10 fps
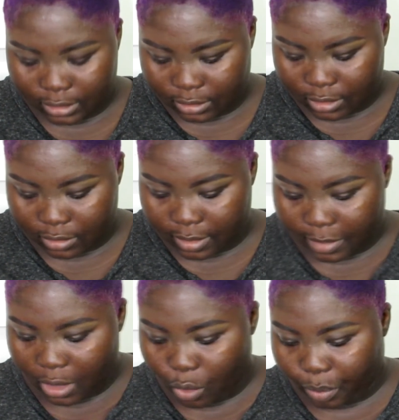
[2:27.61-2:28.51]
So let
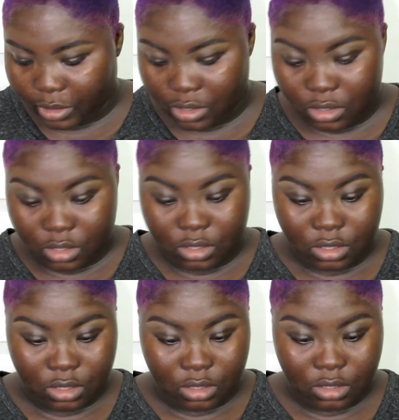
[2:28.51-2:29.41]
me open
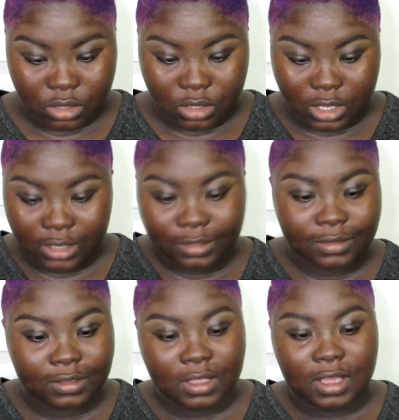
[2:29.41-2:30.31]

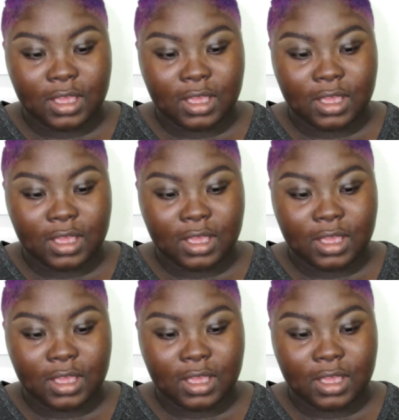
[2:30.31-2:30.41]
this.